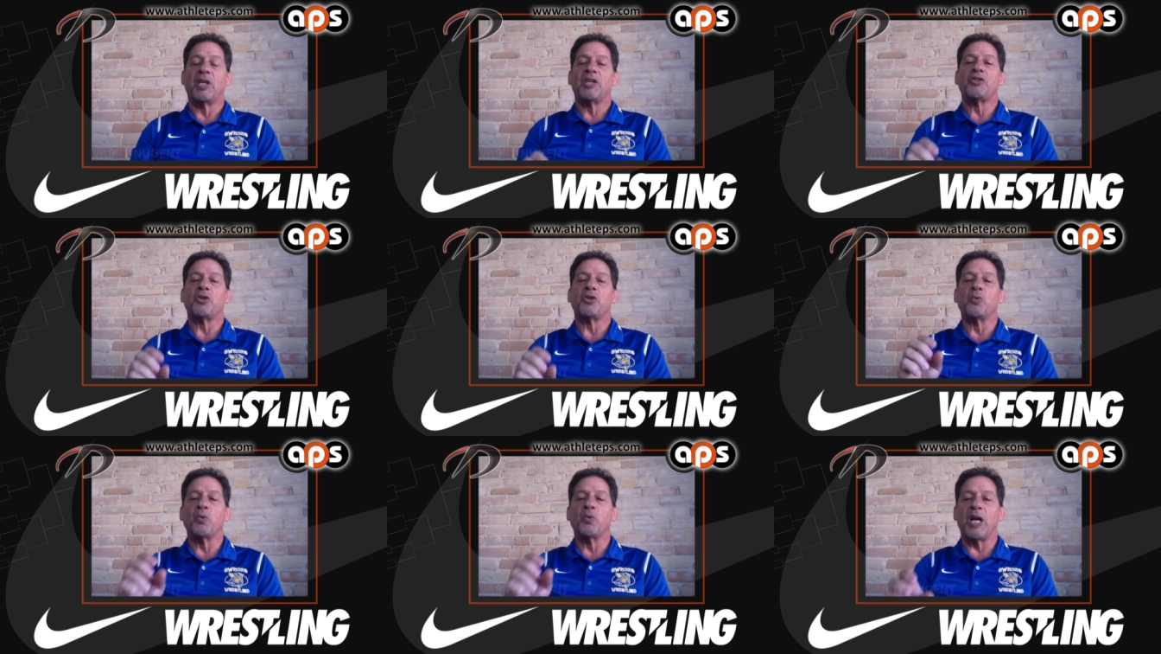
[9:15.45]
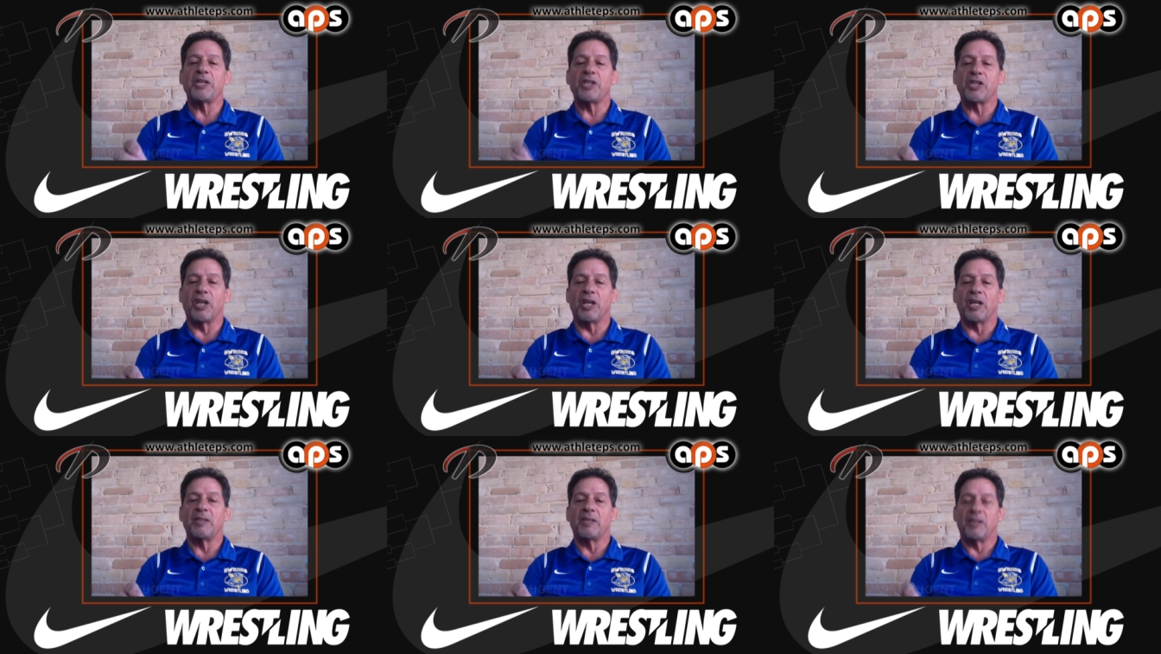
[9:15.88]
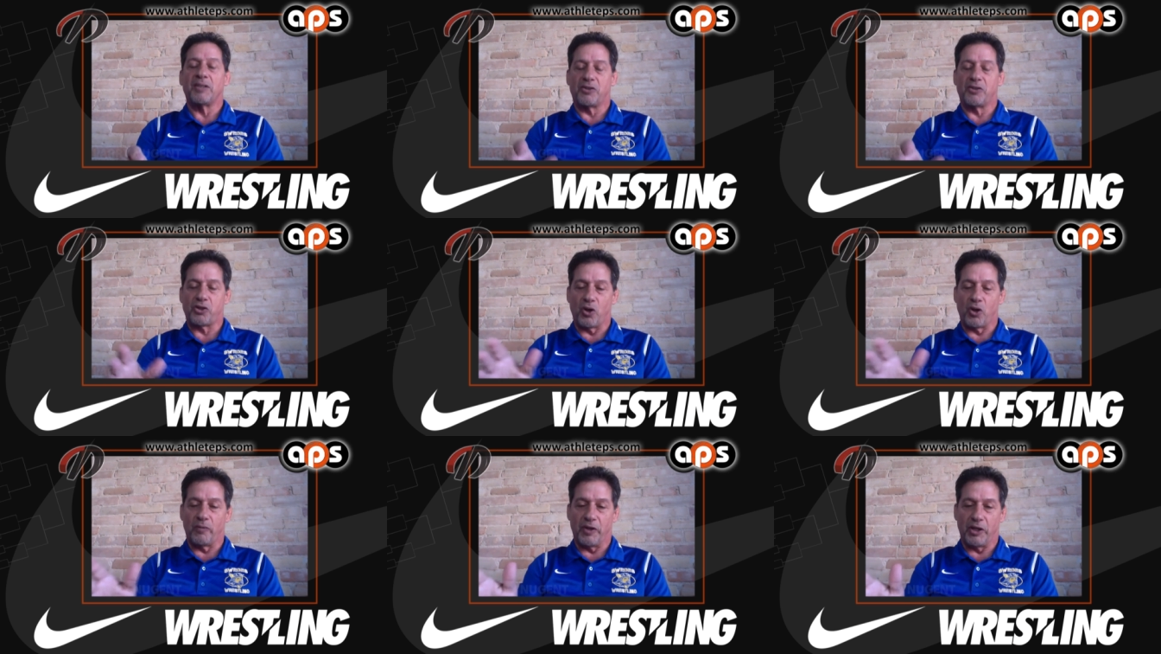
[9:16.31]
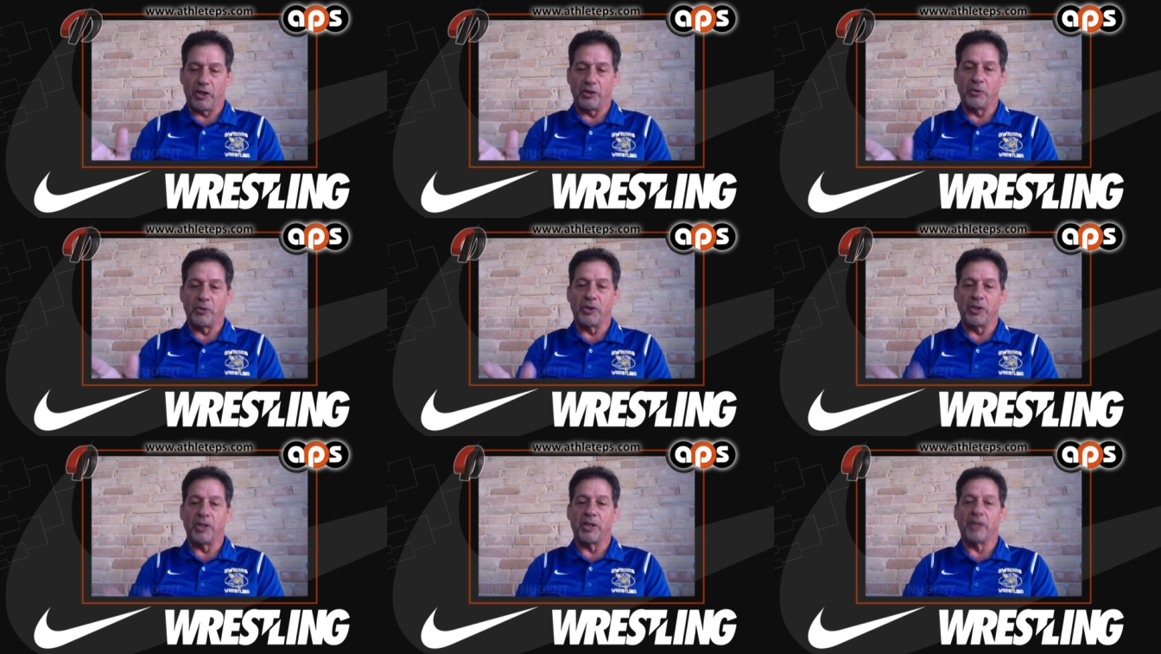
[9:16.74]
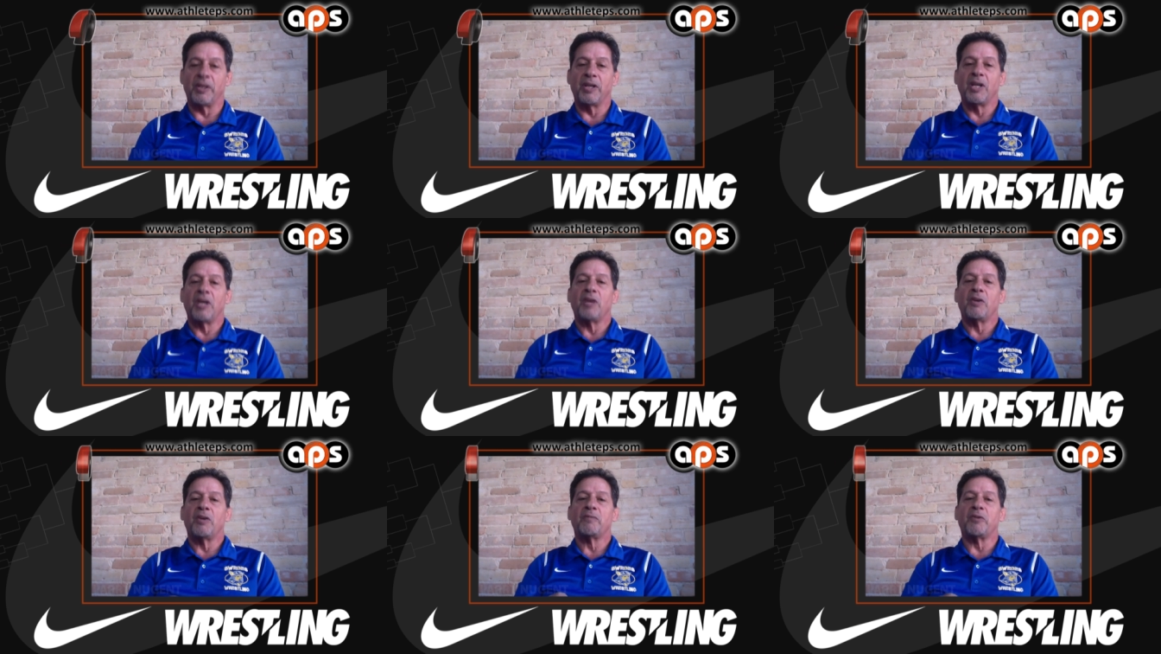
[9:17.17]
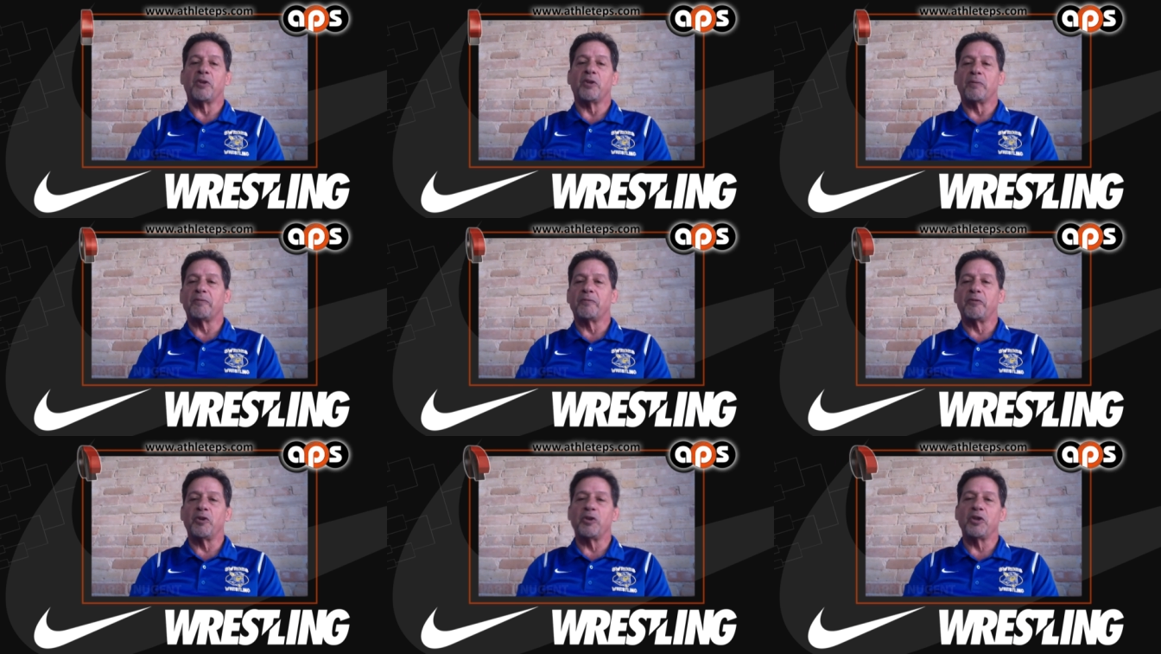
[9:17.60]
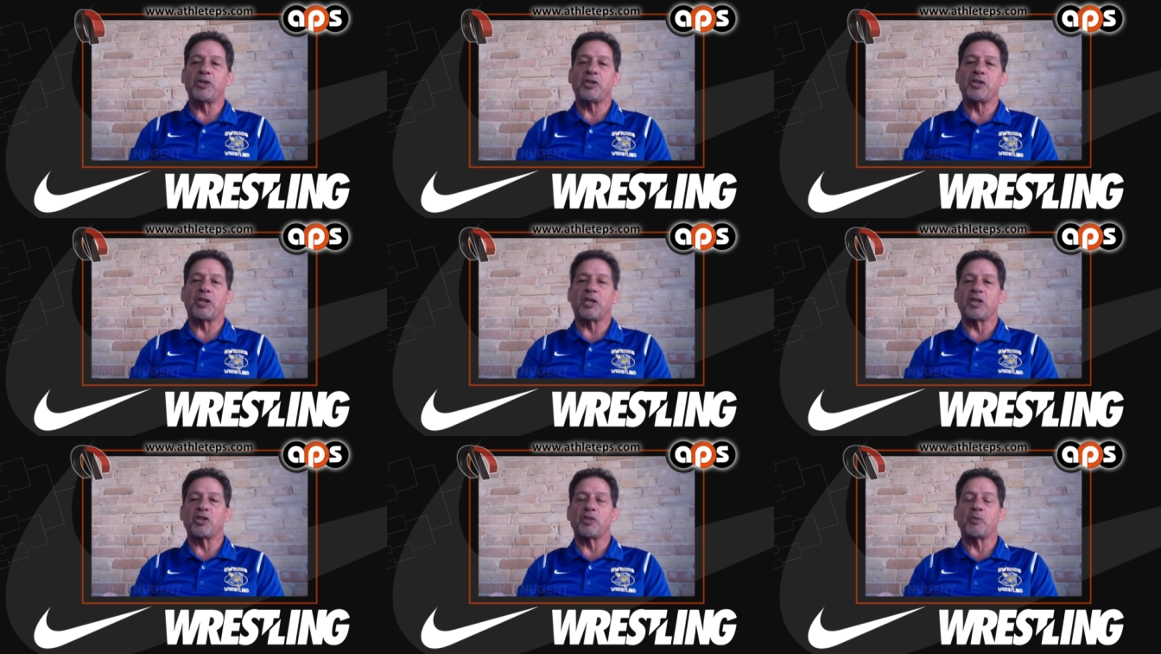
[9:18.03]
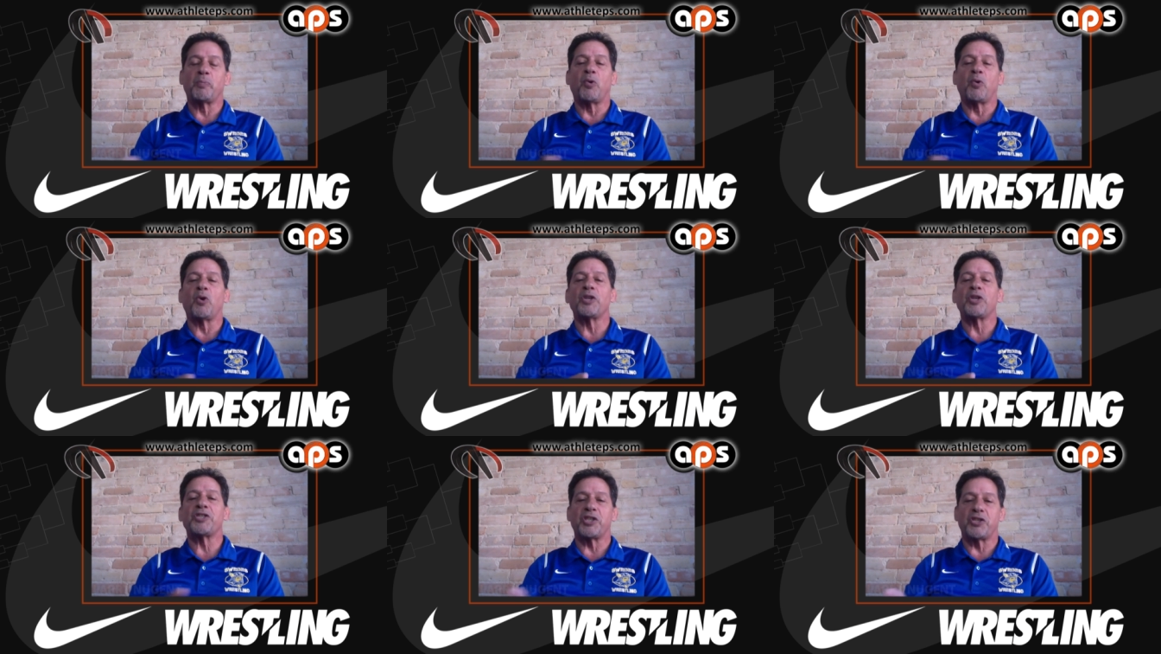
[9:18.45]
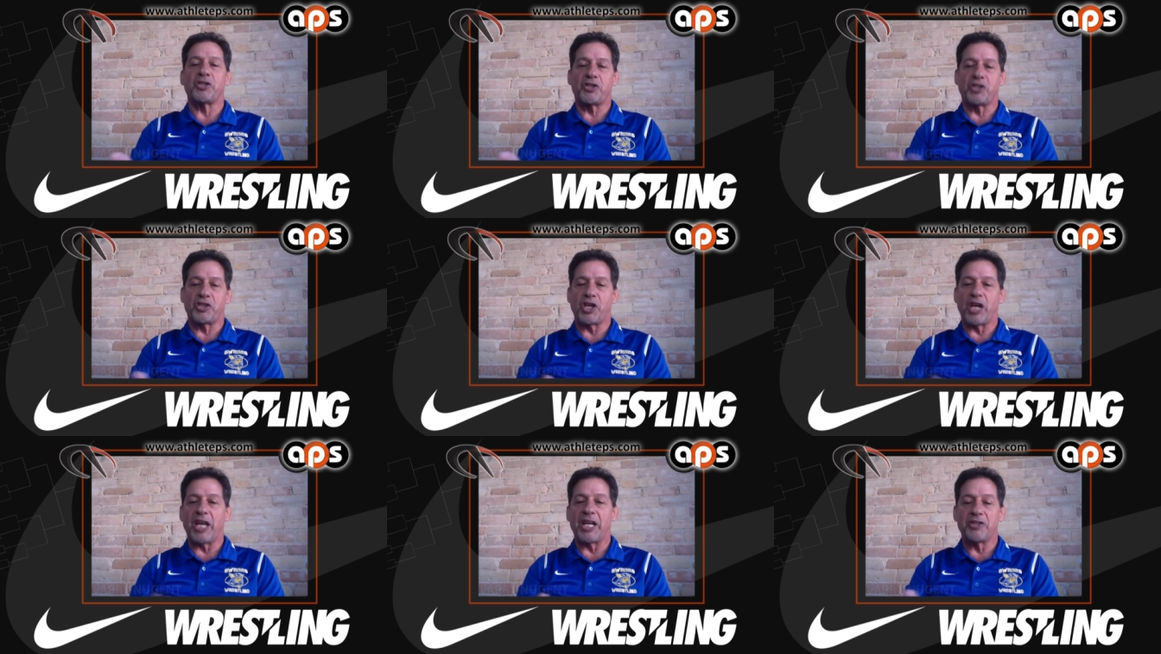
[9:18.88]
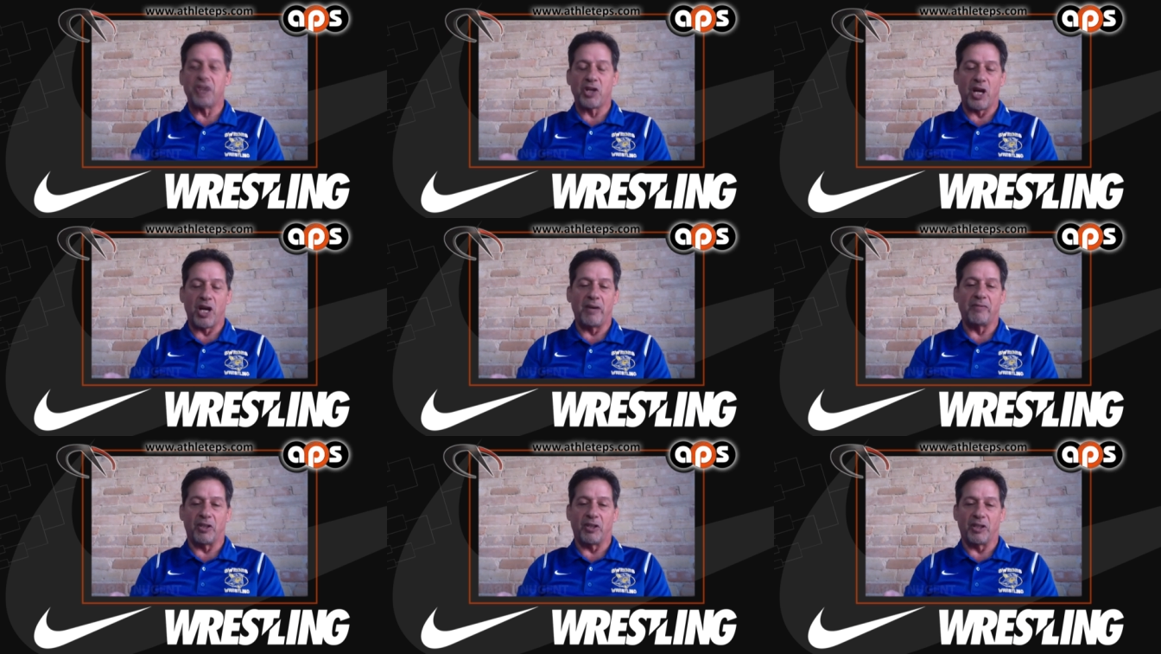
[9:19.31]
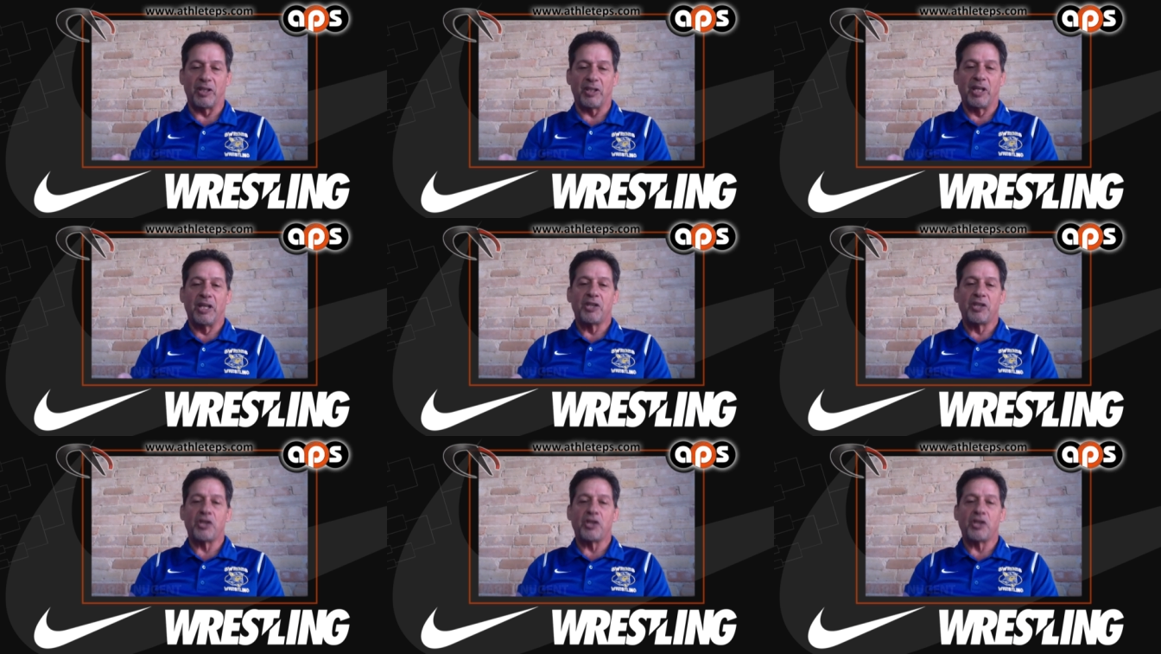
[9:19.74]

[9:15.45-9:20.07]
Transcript: to Russia, Soviet Union, for the first uh, sports exchange ever.